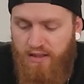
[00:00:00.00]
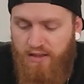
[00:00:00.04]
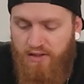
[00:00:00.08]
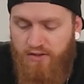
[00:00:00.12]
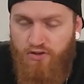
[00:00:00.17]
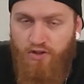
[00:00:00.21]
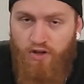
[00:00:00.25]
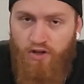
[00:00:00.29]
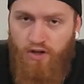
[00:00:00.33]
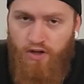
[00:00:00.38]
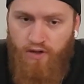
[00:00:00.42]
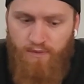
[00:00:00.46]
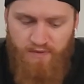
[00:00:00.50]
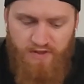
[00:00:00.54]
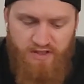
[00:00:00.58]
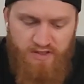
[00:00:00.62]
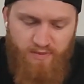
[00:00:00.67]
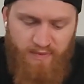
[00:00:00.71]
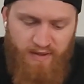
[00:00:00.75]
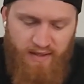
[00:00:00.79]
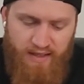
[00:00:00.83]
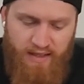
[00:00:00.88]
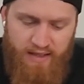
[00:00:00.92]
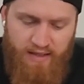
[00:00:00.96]
So
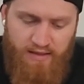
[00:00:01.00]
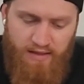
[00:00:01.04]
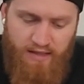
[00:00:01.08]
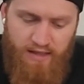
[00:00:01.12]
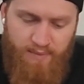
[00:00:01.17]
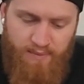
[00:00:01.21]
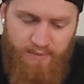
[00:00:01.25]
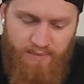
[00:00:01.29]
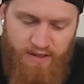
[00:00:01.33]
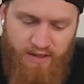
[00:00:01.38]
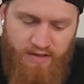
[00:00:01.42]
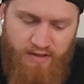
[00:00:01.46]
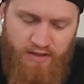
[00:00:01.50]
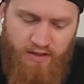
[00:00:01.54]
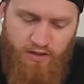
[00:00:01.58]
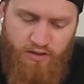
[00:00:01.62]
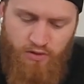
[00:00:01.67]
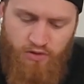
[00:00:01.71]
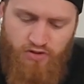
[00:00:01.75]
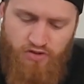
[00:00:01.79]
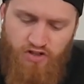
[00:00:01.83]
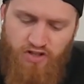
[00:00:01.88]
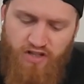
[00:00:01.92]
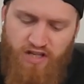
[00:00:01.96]
that's my headlamp, and then I
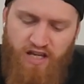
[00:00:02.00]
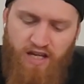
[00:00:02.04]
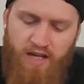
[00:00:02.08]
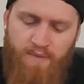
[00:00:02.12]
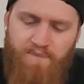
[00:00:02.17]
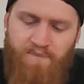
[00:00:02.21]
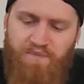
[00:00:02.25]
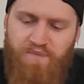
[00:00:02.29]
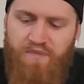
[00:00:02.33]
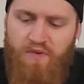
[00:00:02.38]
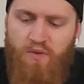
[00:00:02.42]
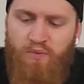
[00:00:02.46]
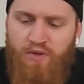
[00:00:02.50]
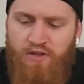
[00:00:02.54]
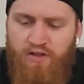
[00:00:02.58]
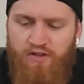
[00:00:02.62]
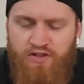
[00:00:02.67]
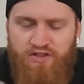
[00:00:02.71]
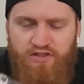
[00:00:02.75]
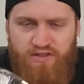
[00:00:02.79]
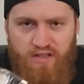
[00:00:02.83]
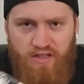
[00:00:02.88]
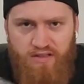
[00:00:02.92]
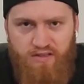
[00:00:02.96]
also keep one of
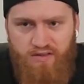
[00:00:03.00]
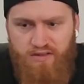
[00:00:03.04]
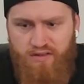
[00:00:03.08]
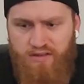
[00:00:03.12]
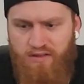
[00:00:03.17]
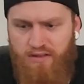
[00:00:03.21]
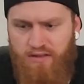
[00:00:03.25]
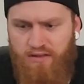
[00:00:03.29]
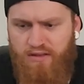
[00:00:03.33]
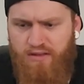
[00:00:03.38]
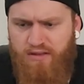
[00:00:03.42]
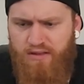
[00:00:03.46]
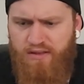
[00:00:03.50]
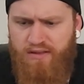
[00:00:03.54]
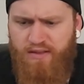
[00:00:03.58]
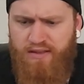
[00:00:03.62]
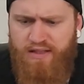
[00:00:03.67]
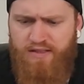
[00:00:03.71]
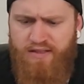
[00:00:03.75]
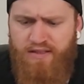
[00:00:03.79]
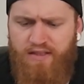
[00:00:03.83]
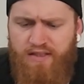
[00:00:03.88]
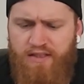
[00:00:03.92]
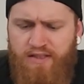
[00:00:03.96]
those
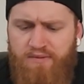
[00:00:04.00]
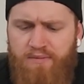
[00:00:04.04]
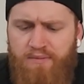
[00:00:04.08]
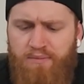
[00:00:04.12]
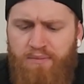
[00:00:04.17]
desiccant